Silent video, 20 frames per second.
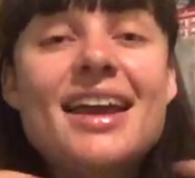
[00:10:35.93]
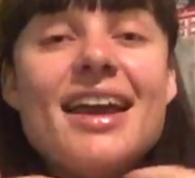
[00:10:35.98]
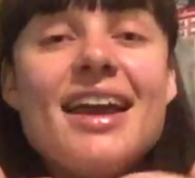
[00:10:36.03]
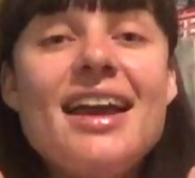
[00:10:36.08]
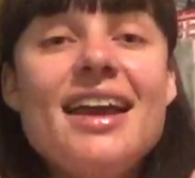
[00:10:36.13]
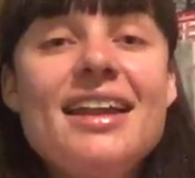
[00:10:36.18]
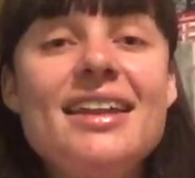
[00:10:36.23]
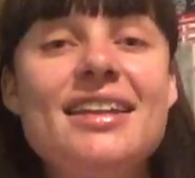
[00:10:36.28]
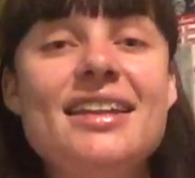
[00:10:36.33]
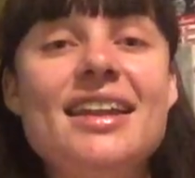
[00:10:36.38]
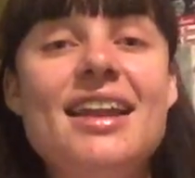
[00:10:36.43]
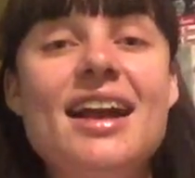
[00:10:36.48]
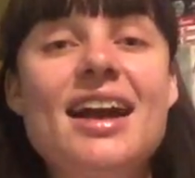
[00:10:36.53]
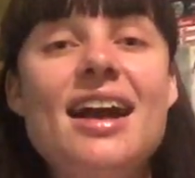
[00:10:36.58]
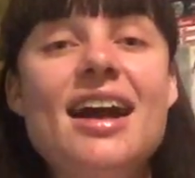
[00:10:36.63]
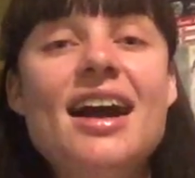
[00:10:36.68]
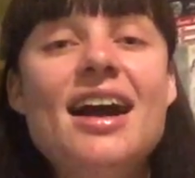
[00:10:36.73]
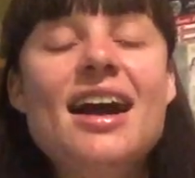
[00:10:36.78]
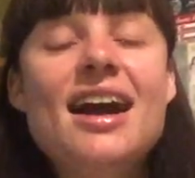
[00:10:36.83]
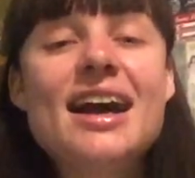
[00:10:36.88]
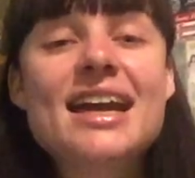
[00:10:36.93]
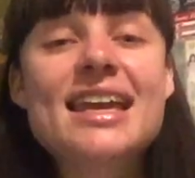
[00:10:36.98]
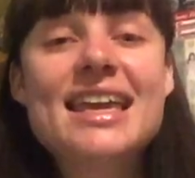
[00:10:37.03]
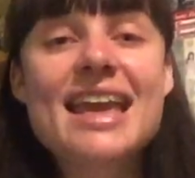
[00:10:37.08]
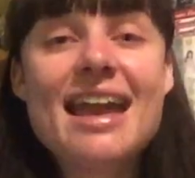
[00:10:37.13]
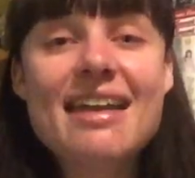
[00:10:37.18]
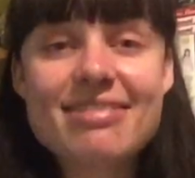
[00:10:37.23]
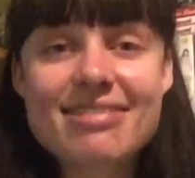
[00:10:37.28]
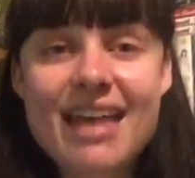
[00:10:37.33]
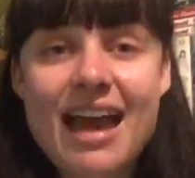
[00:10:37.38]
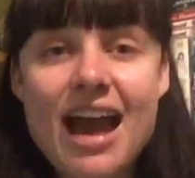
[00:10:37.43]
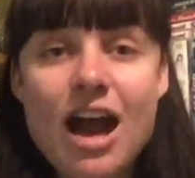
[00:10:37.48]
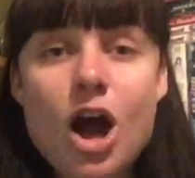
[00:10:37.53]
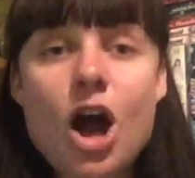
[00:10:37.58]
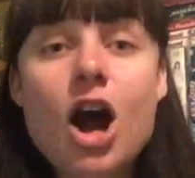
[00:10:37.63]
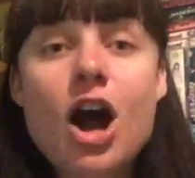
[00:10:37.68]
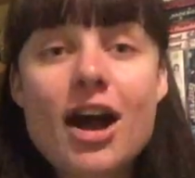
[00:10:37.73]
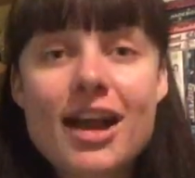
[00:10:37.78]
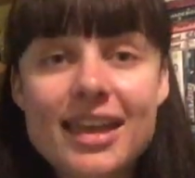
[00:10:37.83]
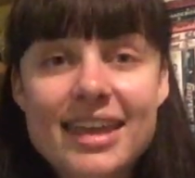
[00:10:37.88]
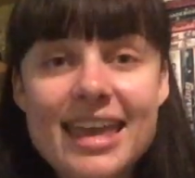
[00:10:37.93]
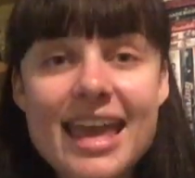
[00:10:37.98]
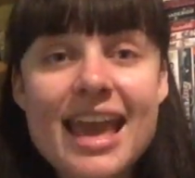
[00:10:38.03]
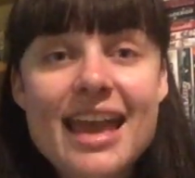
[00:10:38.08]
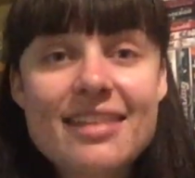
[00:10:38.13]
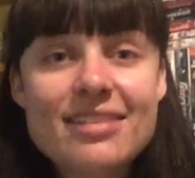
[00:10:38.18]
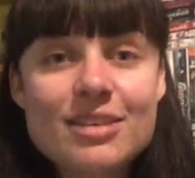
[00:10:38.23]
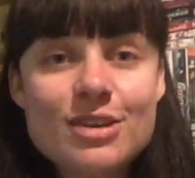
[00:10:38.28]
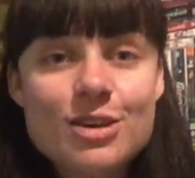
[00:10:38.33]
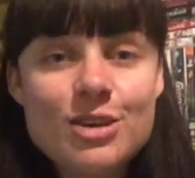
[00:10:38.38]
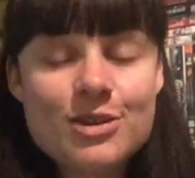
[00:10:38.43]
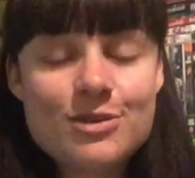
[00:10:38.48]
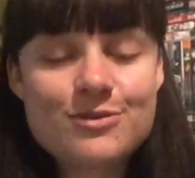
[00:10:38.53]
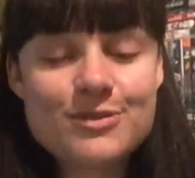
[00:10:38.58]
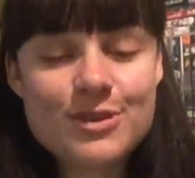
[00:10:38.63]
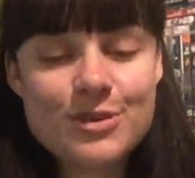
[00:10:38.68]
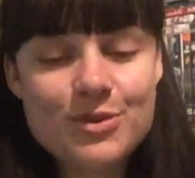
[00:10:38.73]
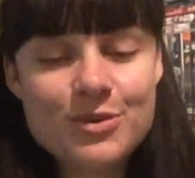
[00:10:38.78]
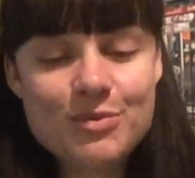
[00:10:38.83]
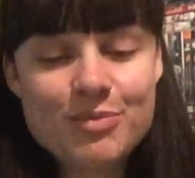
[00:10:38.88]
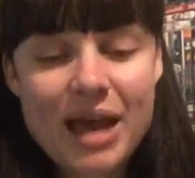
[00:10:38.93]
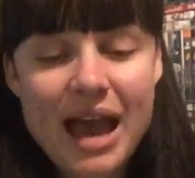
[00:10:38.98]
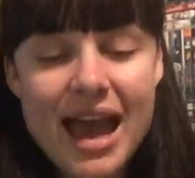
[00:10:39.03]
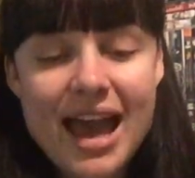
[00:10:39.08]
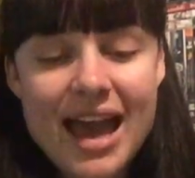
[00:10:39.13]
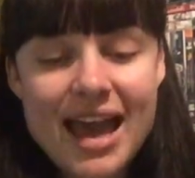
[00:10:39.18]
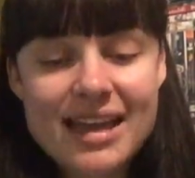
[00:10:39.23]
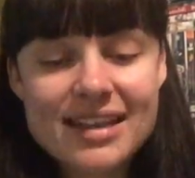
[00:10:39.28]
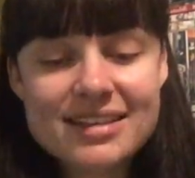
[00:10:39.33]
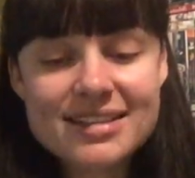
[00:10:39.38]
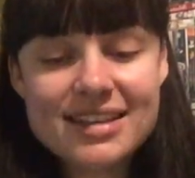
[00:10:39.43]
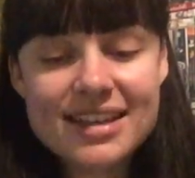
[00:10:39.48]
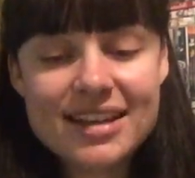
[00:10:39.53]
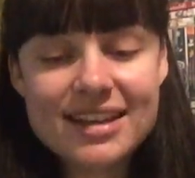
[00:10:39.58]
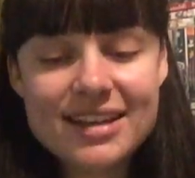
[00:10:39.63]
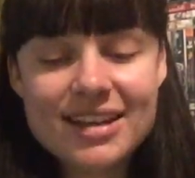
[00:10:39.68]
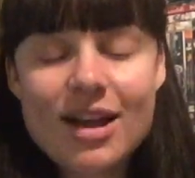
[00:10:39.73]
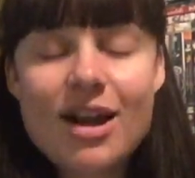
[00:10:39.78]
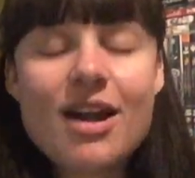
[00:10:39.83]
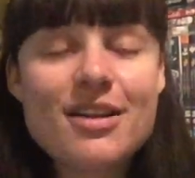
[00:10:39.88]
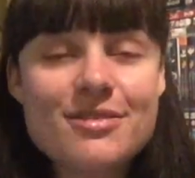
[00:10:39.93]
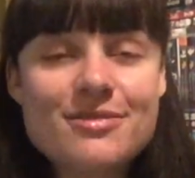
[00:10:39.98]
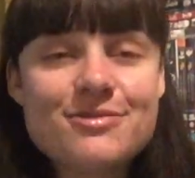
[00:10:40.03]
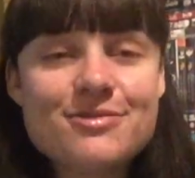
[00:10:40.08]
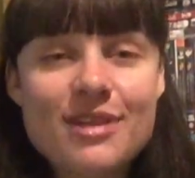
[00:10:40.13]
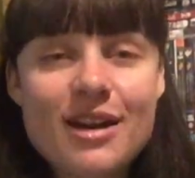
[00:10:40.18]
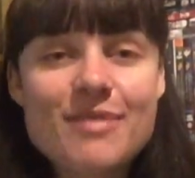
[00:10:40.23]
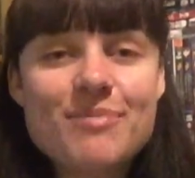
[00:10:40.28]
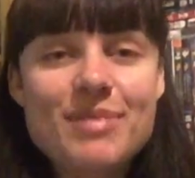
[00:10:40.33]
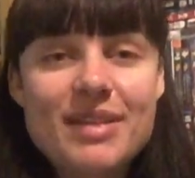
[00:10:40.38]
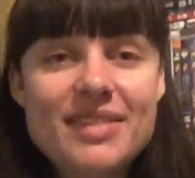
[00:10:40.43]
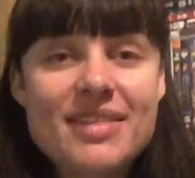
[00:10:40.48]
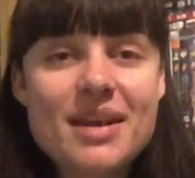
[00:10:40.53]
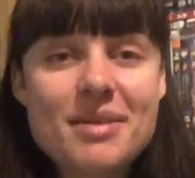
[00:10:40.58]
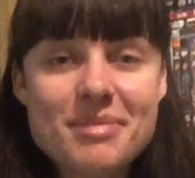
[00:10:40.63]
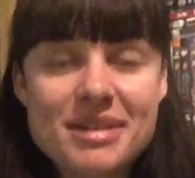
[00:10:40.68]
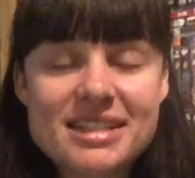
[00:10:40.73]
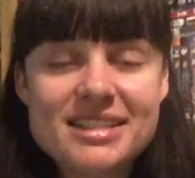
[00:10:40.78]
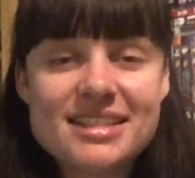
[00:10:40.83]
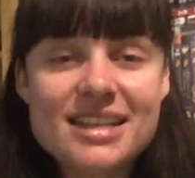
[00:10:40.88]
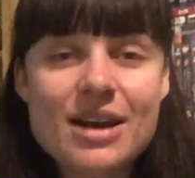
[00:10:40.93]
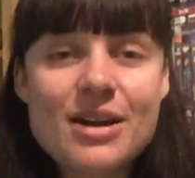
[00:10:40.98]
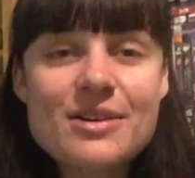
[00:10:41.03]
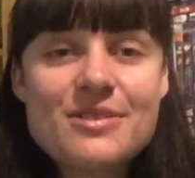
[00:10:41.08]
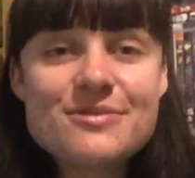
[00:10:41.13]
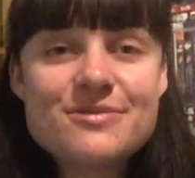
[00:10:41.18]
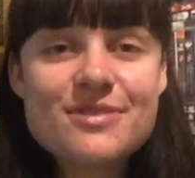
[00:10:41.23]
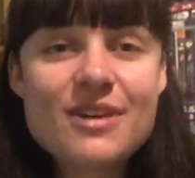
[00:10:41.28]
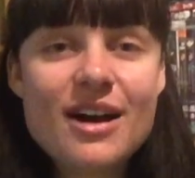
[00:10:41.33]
And I get that. I get that you feel bad, and I've been there myself.